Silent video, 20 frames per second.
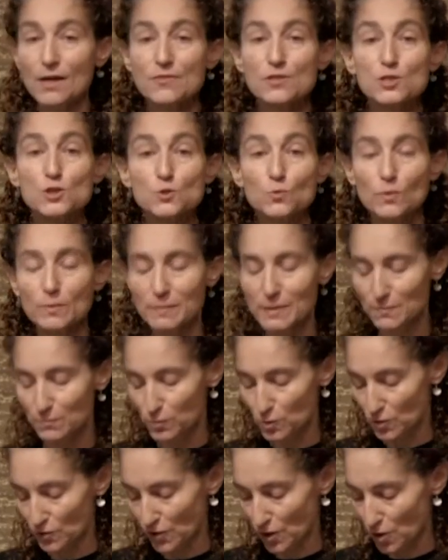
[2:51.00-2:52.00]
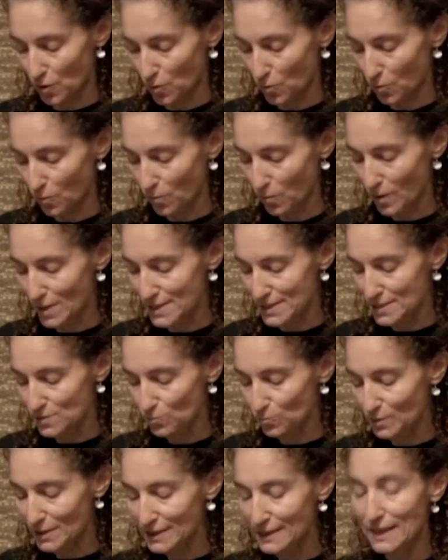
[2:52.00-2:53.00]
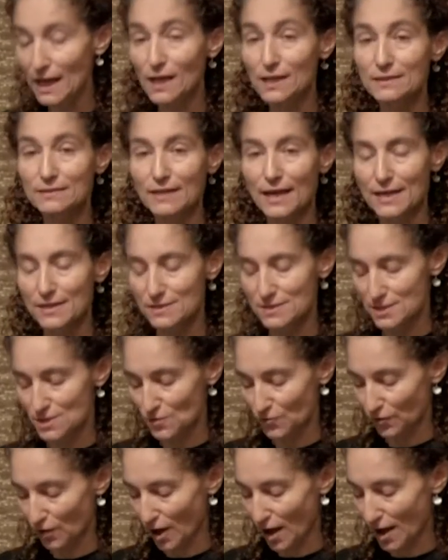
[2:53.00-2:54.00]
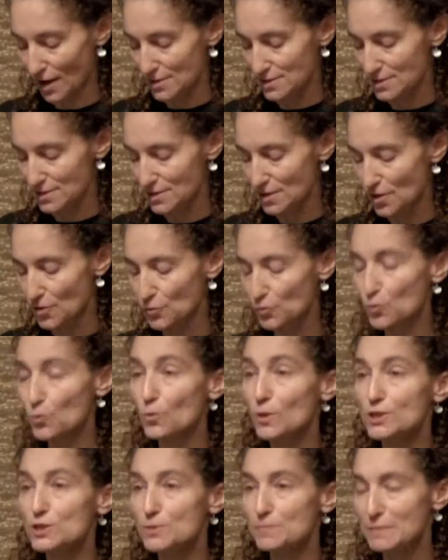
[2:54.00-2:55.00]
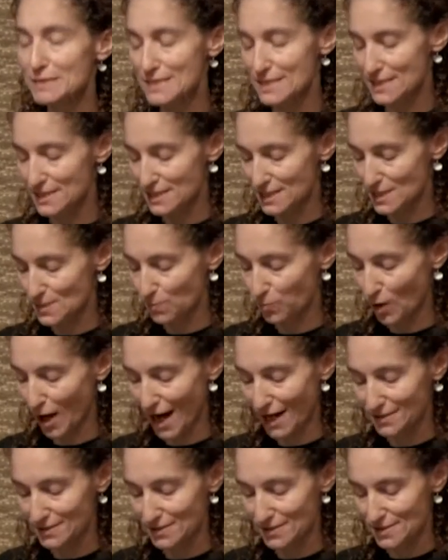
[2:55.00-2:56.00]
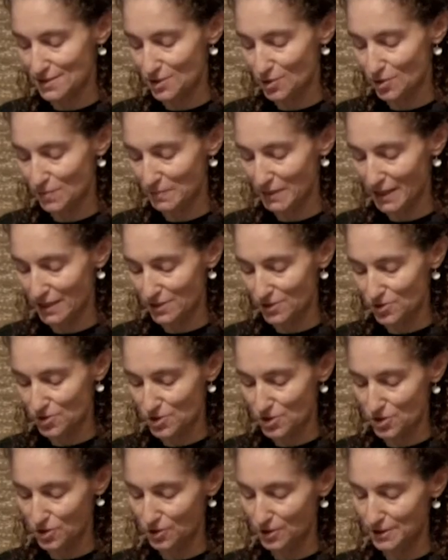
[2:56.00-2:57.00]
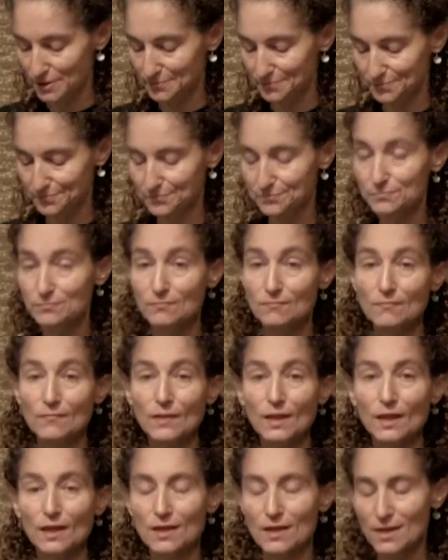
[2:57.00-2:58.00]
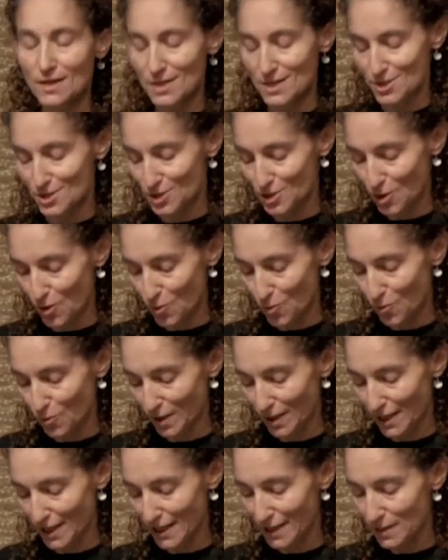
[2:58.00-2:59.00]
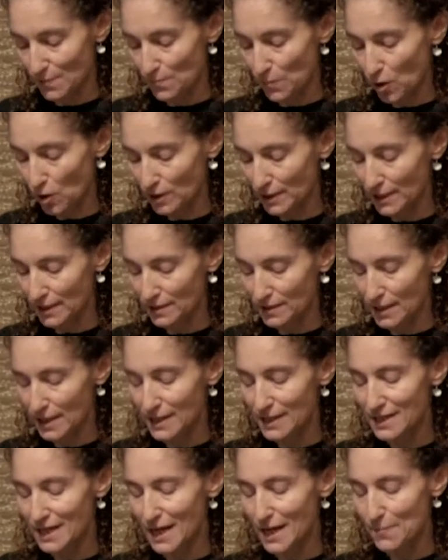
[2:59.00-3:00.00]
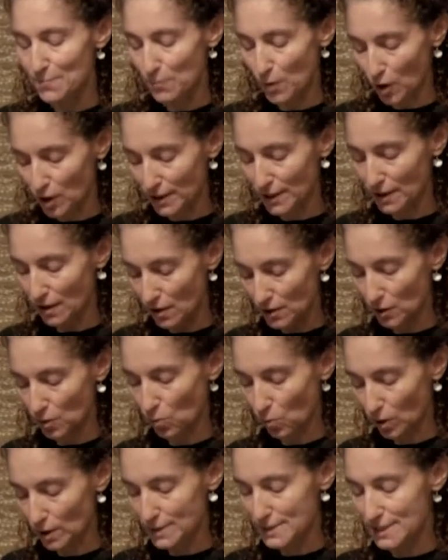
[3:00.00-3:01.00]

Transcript: The Swimming Pool, though, was really a lens for us through which Matisse's practice could be understood. So in embarking, in embarking on our work